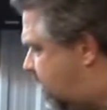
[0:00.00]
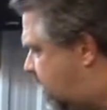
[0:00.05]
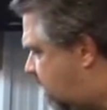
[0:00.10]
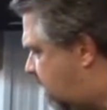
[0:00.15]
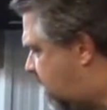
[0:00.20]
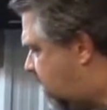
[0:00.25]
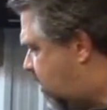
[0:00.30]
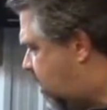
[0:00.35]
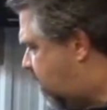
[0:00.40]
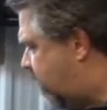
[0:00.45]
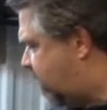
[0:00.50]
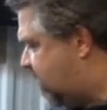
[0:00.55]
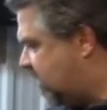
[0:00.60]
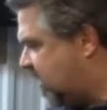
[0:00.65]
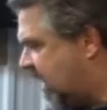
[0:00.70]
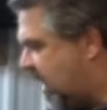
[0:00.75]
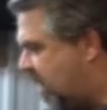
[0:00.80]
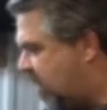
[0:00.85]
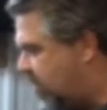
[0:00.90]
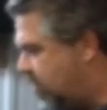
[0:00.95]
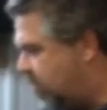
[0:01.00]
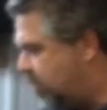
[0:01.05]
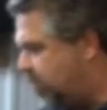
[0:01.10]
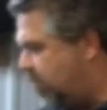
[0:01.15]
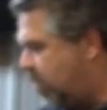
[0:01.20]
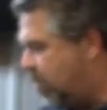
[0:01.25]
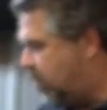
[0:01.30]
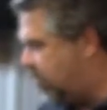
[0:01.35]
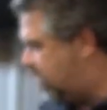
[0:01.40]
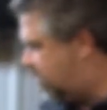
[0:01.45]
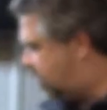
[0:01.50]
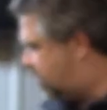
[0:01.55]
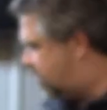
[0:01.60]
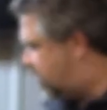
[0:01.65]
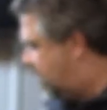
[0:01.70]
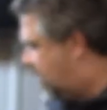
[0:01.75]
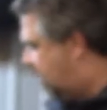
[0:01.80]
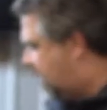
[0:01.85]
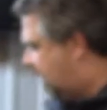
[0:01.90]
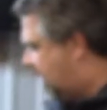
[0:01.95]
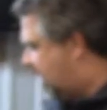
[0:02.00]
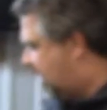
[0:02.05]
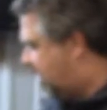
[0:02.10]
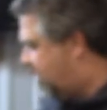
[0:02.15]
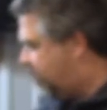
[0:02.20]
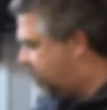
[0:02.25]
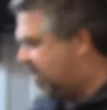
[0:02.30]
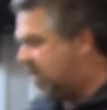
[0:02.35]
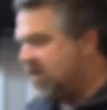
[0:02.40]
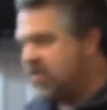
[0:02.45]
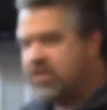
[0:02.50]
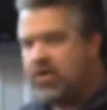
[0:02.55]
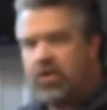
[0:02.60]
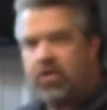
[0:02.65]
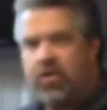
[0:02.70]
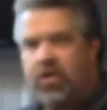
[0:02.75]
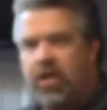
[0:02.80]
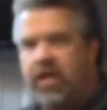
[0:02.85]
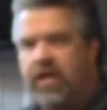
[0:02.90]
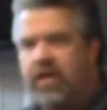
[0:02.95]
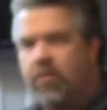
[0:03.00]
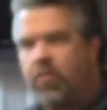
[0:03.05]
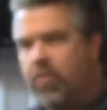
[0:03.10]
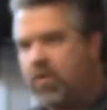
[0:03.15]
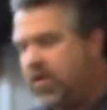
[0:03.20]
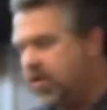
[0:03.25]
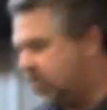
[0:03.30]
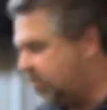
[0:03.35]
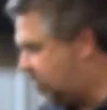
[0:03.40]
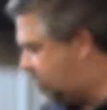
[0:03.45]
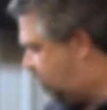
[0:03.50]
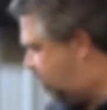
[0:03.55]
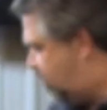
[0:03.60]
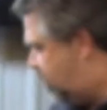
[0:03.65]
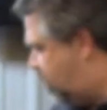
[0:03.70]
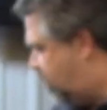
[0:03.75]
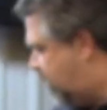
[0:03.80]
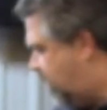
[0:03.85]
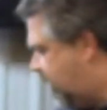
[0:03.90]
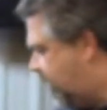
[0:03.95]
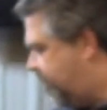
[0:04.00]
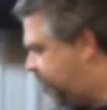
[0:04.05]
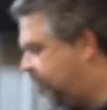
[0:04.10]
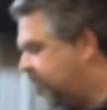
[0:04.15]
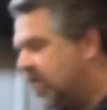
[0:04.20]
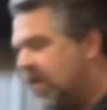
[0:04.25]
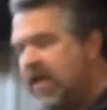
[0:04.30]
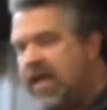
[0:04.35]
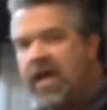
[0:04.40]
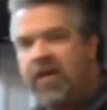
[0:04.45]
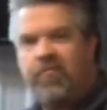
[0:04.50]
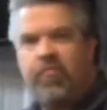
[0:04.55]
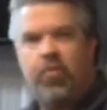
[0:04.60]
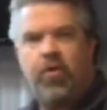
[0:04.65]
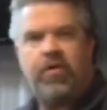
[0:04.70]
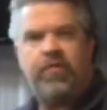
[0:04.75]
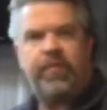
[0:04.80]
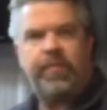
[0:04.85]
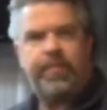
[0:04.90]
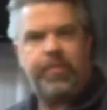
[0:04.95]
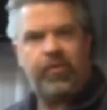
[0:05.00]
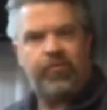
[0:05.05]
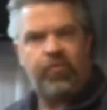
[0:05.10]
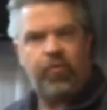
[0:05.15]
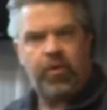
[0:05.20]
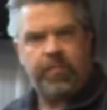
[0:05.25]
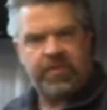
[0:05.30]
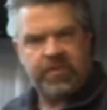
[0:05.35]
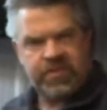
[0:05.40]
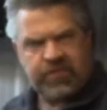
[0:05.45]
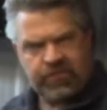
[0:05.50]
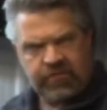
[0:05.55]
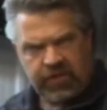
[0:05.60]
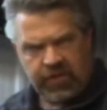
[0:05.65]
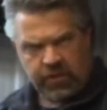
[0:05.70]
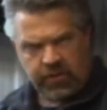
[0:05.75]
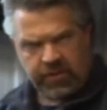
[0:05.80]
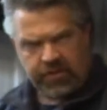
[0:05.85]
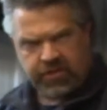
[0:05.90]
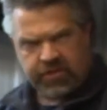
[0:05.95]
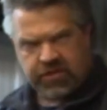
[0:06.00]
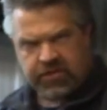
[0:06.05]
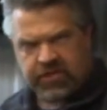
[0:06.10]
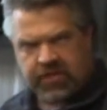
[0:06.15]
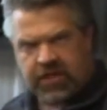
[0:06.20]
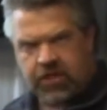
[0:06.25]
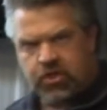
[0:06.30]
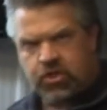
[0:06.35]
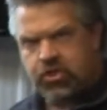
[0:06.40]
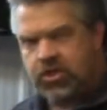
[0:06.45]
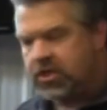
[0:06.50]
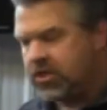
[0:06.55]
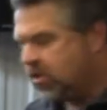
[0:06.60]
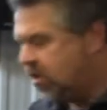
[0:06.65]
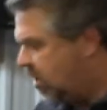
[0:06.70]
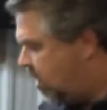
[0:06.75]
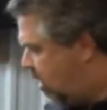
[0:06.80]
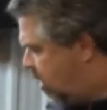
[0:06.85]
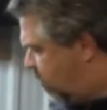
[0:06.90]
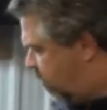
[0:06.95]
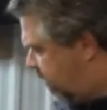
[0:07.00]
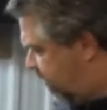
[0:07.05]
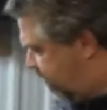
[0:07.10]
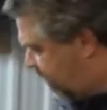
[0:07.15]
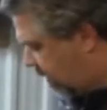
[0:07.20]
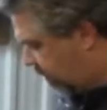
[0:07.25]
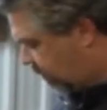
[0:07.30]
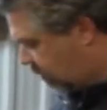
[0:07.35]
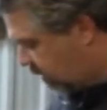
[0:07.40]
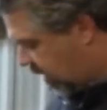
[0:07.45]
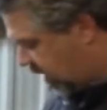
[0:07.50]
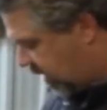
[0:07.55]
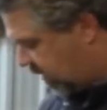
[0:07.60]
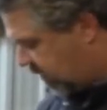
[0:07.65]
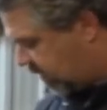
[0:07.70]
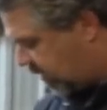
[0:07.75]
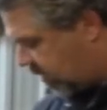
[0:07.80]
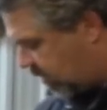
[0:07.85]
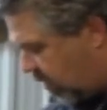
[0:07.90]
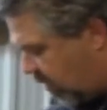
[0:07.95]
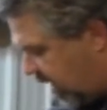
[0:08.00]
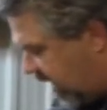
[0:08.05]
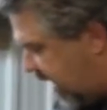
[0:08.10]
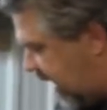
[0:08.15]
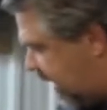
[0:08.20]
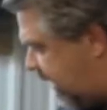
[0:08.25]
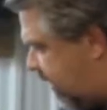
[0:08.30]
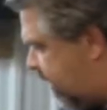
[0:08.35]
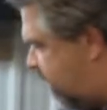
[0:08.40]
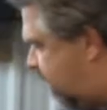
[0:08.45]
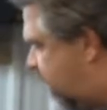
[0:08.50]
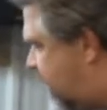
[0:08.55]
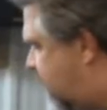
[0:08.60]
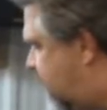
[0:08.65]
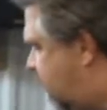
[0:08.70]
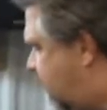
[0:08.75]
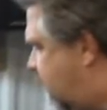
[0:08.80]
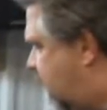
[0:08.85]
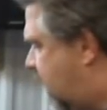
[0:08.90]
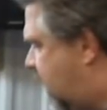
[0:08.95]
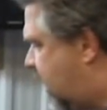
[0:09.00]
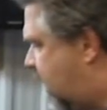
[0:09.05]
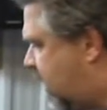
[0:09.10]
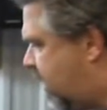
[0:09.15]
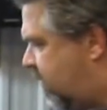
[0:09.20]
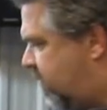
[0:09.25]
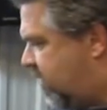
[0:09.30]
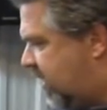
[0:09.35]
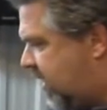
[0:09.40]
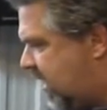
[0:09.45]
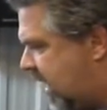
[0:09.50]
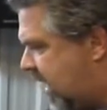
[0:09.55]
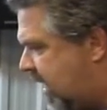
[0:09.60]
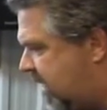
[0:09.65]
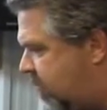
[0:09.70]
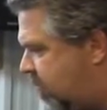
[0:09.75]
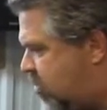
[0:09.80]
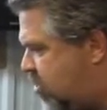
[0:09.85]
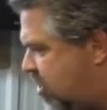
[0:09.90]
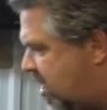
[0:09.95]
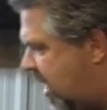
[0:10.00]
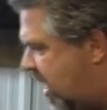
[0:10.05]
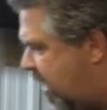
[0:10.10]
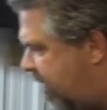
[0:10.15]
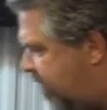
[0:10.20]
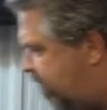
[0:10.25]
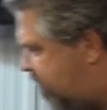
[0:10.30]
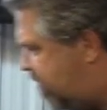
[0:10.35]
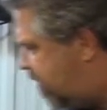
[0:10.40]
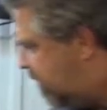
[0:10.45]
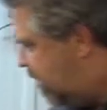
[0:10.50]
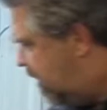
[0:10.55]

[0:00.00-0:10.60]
a lot of SCAT components. And because our client wants to have more of a performance feel with this engine, we've upgraded the crank, the camshaft,